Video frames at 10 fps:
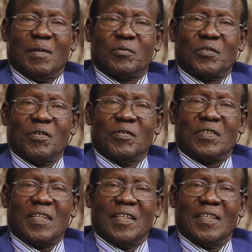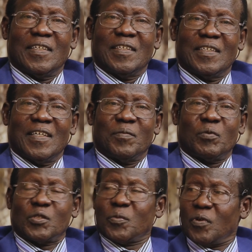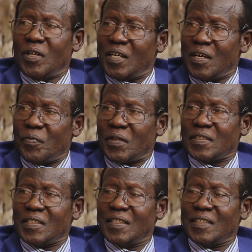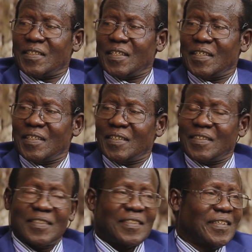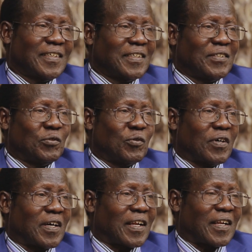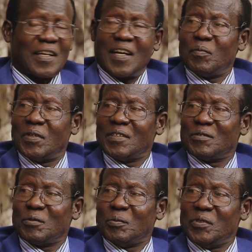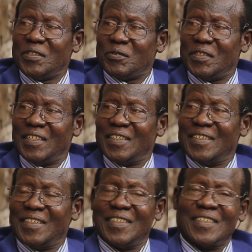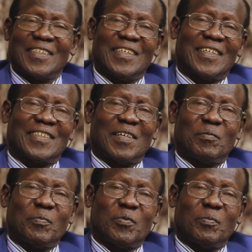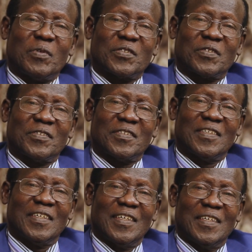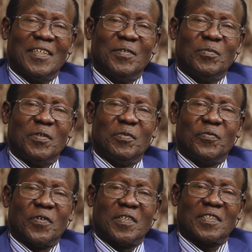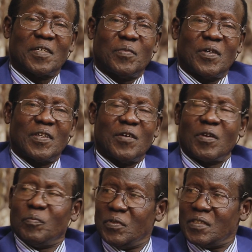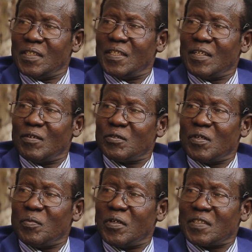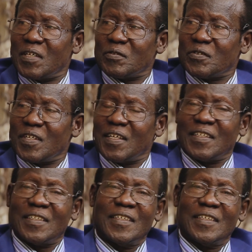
Absolutely. Yeah, possible. I appreciate you are coming to me today and get some information. Maybe first about our visit and also about South Sudan.